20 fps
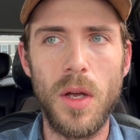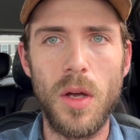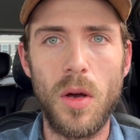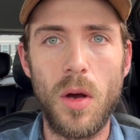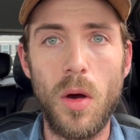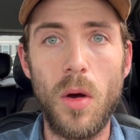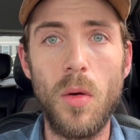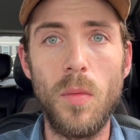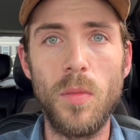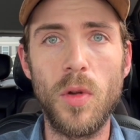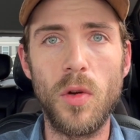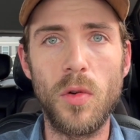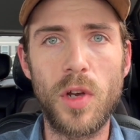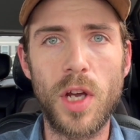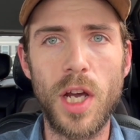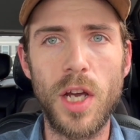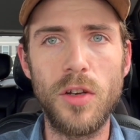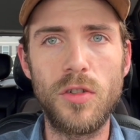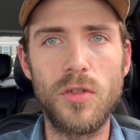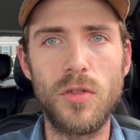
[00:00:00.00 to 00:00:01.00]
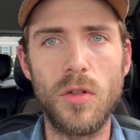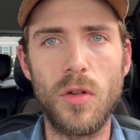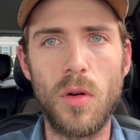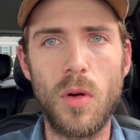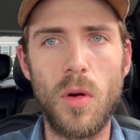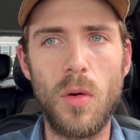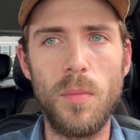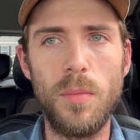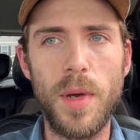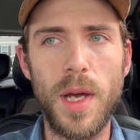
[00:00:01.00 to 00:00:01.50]
home location or
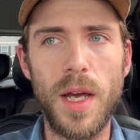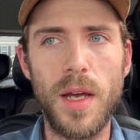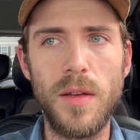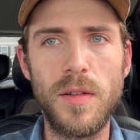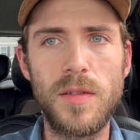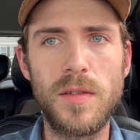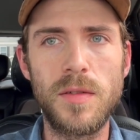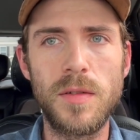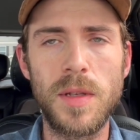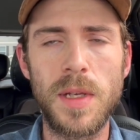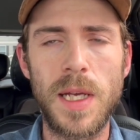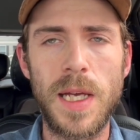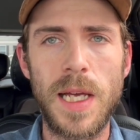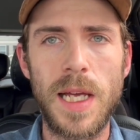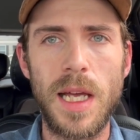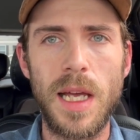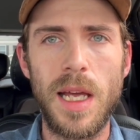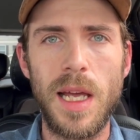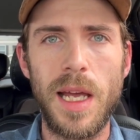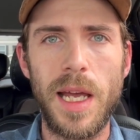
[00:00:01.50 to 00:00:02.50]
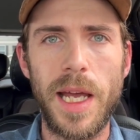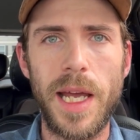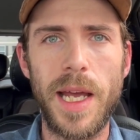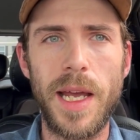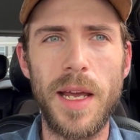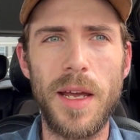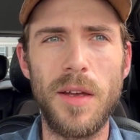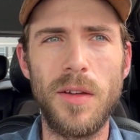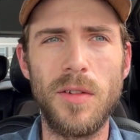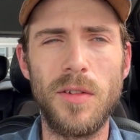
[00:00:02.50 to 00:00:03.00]
home base,
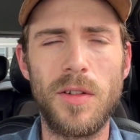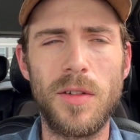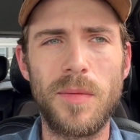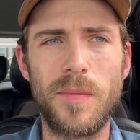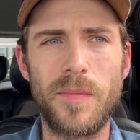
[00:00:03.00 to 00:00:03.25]
and